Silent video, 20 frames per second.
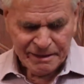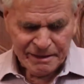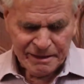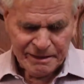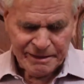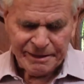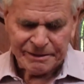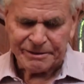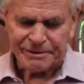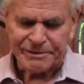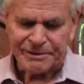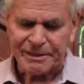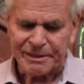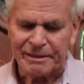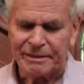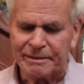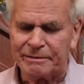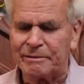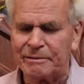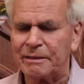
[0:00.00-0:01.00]
Here's
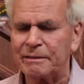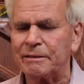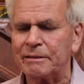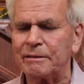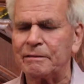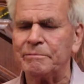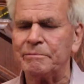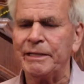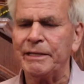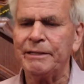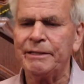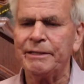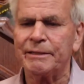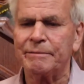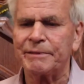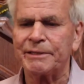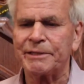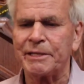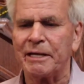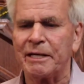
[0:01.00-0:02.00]
a little
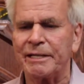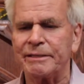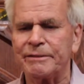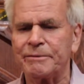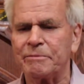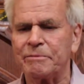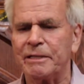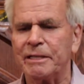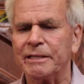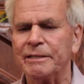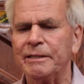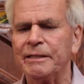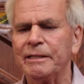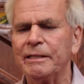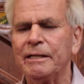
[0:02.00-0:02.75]
medium-sized one.